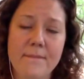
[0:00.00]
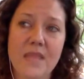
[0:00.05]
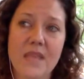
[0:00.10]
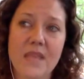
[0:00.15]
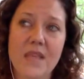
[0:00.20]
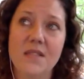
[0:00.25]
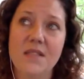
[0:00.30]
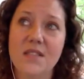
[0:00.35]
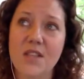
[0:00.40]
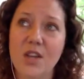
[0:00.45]

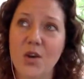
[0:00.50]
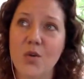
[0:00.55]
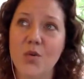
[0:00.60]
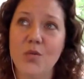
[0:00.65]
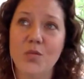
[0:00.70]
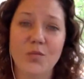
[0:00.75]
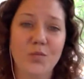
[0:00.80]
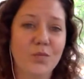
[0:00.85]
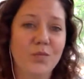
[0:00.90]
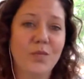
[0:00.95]

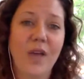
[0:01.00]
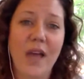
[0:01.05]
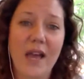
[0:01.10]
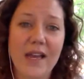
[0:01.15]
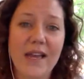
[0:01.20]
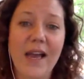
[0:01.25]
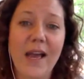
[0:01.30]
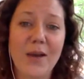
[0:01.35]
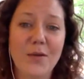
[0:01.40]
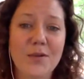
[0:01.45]
So
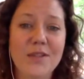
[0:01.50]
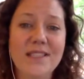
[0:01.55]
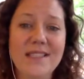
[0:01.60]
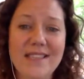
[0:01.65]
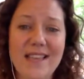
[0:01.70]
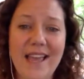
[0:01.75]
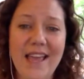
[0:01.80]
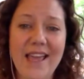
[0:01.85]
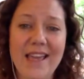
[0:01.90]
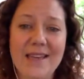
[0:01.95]
I would
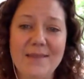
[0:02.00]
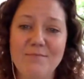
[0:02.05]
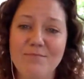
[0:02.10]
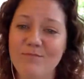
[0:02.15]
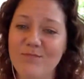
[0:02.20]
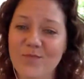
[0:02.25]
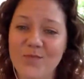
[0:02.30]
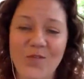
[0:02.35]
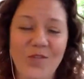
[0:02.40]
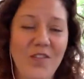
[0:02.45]
say,
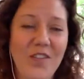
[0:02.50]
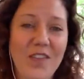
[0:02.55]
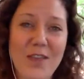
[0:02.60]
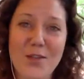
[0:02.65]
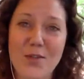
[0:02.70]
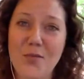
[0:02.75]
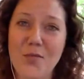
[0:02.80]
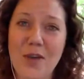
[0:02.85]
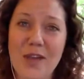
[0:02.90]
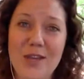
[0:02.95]
feel
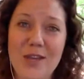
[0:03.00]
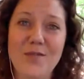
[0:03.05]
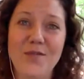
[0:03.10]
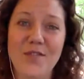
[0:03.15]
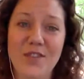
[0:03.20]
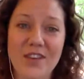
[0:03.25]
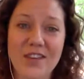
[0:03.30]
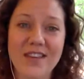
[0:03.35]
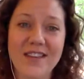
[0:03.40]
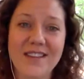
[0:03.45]
the way you
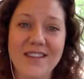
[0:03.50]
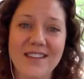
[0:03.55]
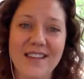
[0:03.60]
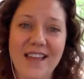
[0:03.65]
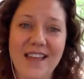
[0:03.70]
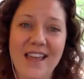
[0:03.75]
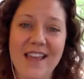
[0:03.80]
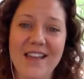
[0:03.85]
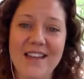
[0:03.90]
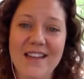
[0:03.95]
feel
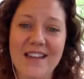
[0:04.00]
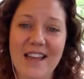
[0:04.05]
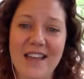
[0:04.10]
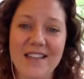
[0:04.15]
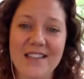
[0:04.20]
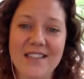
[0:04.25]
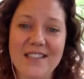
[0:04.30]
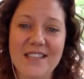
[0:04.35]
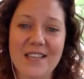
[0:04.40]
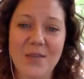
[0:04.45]
and
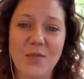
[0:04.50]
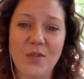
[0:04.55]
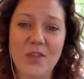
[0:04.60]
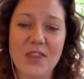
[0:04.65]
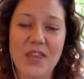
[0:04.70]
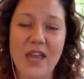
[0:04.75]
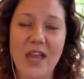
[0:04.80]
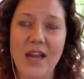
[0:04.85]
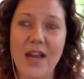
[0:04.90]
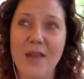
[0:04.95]
stick with
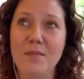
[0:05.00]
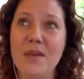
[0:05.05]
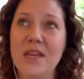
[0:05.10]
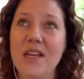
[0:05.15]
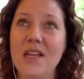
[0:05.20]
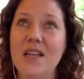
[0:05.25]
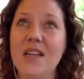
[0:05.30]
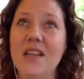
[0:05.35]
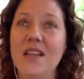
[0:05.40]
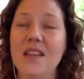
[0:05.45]
that. I
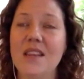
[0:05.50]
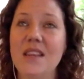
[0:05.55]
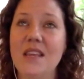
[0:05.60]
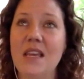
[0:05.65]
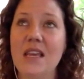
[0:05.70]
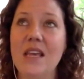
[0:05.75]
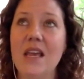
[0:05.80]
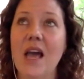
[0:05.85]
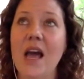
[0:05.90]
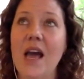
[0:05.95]
mean,
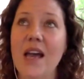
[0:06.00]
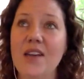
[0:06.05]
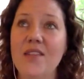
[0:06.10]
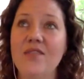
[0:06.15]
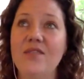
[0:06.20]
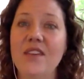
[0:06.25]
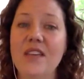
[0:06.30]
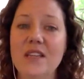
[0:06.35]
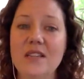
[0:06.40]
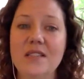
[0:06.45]
the I
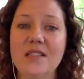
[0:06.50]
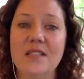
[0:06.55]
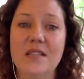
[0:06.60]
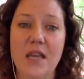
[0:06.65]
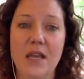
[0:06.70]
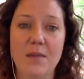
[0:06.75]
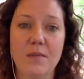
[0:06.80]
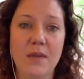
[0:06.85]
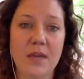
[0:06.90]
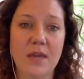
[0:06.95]
feel
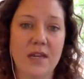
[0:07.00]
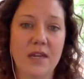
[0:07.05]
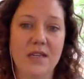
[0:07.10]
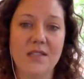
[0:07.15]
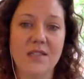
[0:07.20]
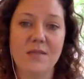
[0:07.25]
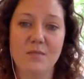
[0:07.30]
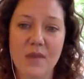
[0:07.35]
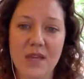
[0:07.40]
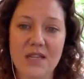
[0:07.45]
statement is
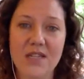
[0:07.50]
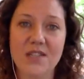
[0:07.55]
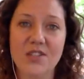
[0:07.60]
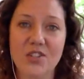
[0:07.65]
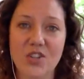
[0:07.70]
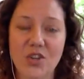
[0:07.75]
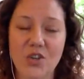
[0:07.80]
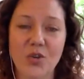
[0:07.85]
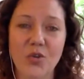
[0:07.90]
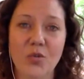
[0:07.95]
meant
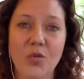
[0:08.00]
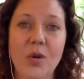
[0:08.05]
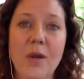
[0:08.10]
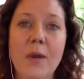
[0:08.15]
to